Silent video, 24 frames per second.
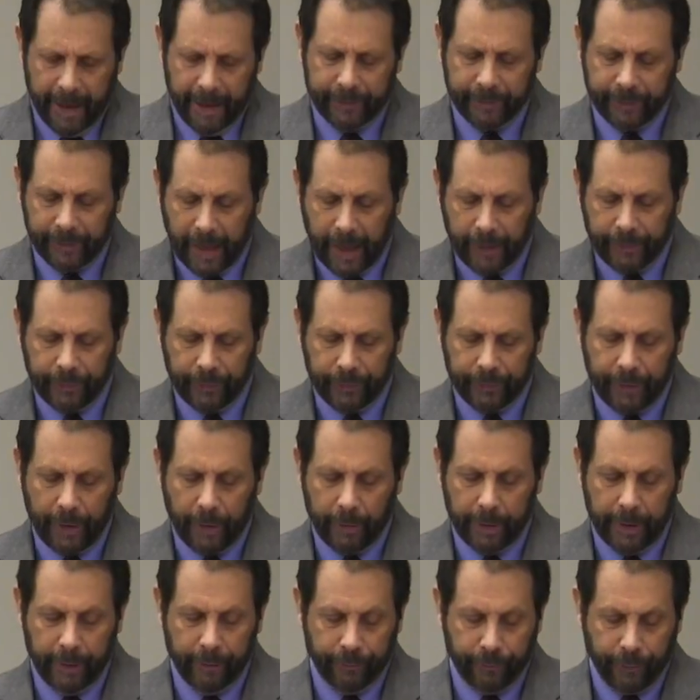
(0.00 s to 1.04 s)
its
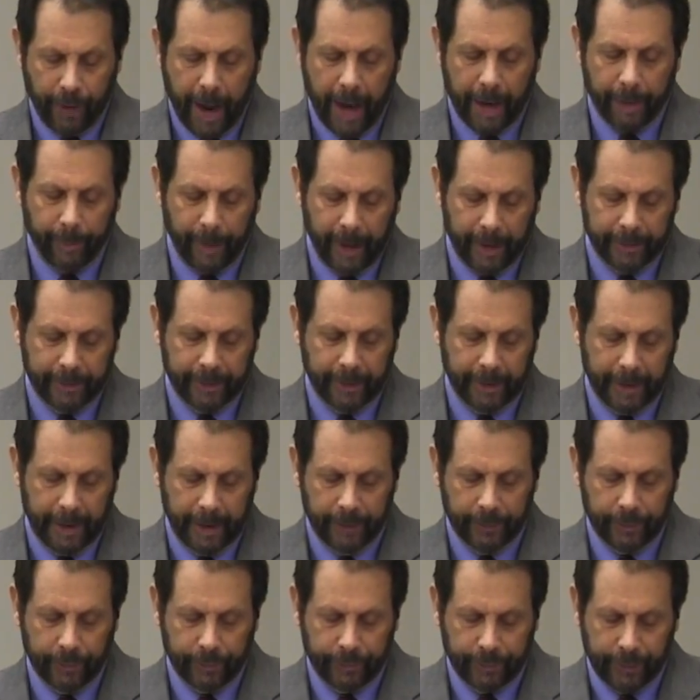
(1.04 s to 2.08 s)
necessarily fragmented
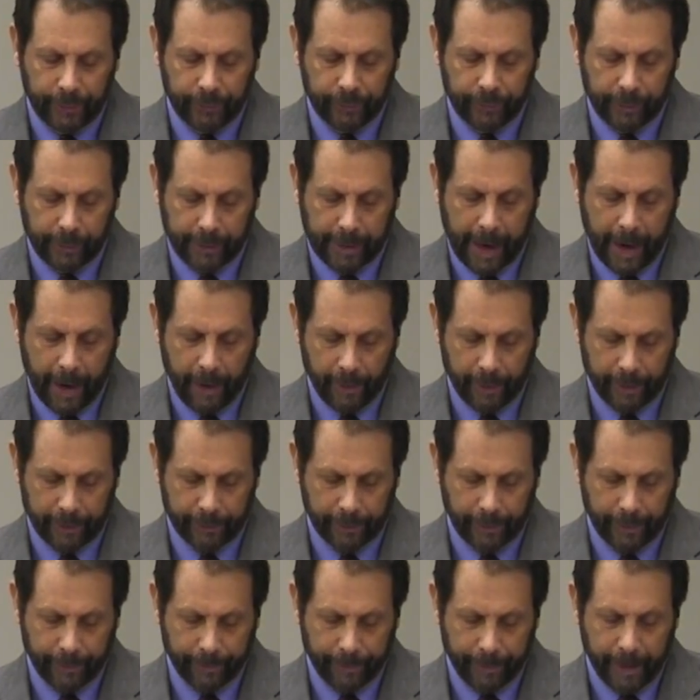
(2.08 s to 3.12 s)
interstitial
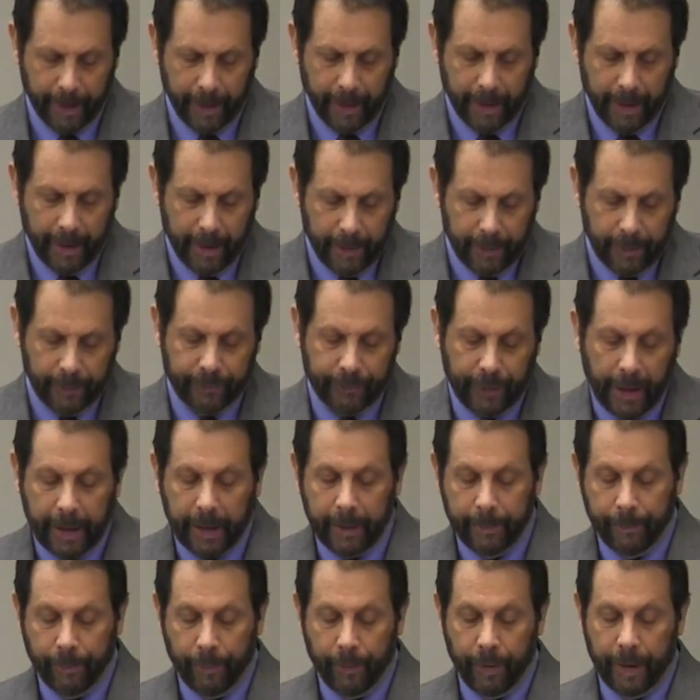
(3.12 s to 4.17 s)
character. The
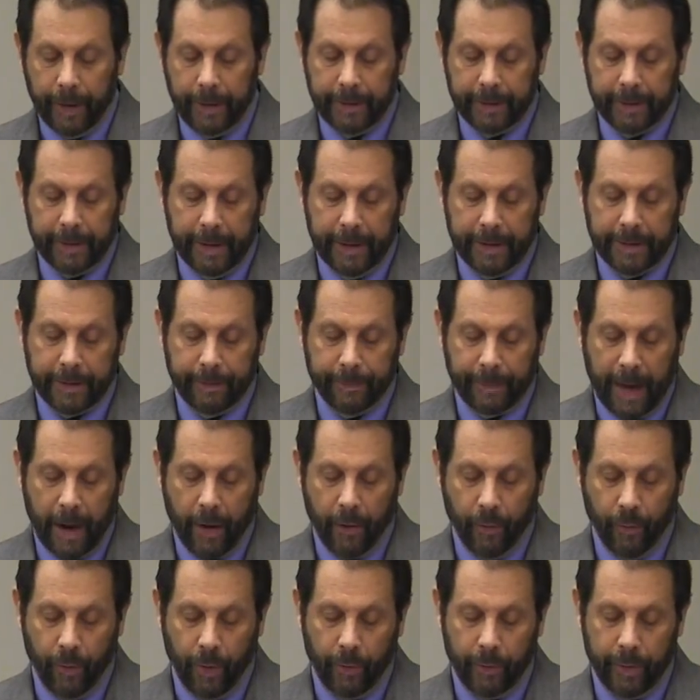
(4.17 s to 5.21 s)
second point is about
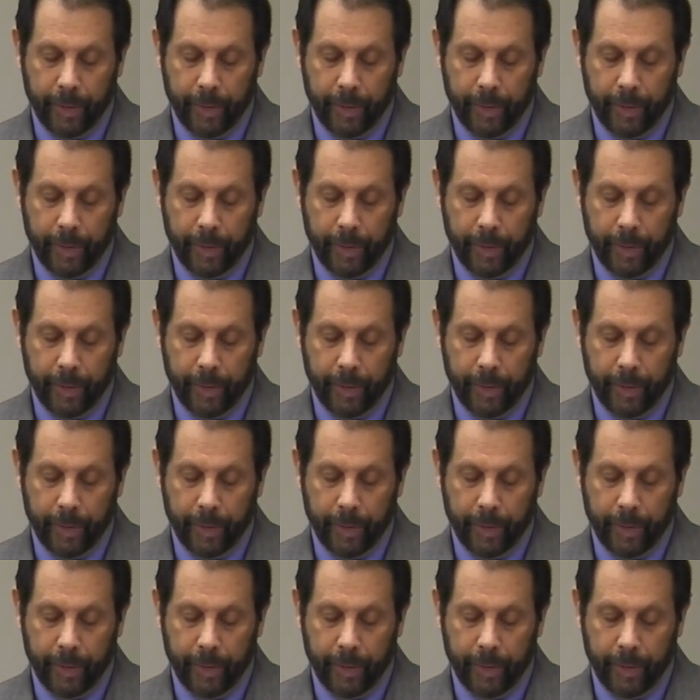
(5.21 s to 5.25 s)
what